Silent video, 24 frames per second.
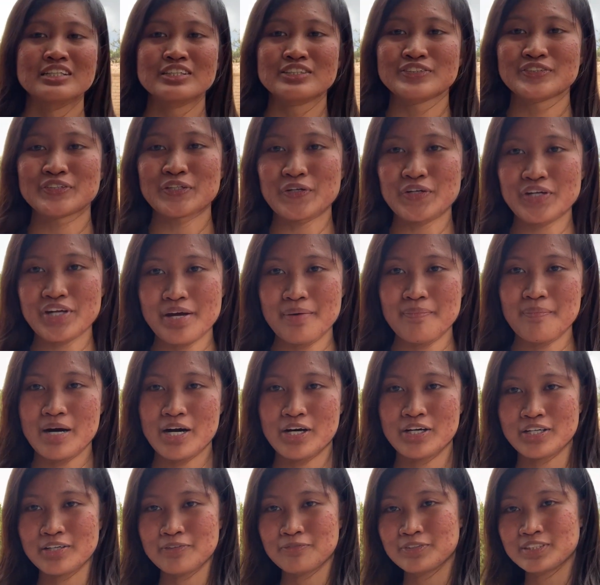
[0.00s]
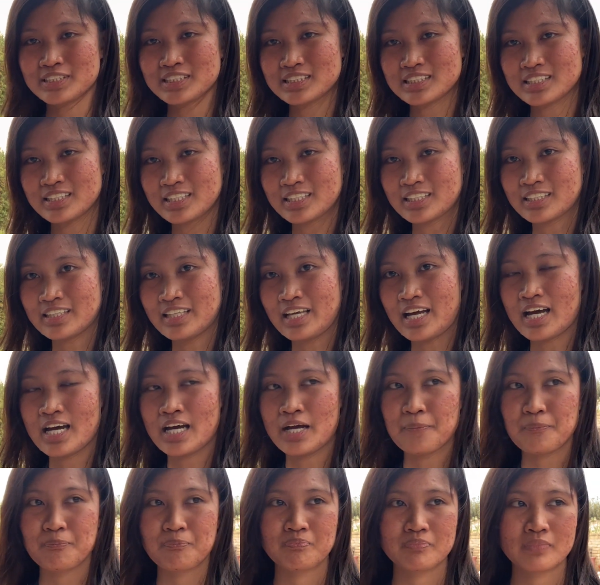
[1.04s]
sorry about if it's like
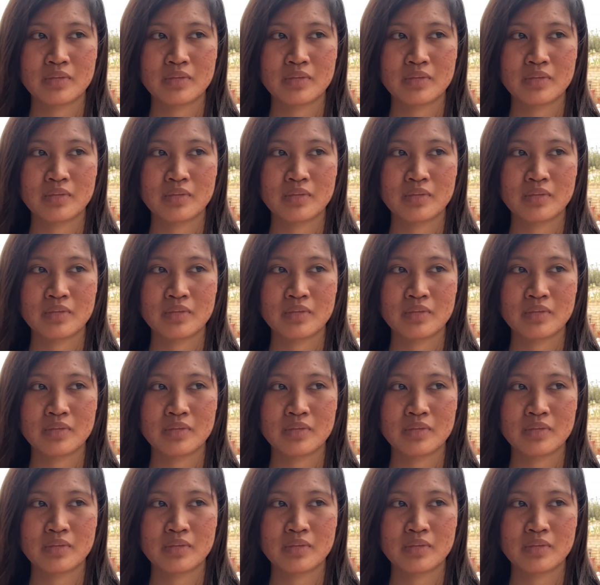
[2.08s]
that,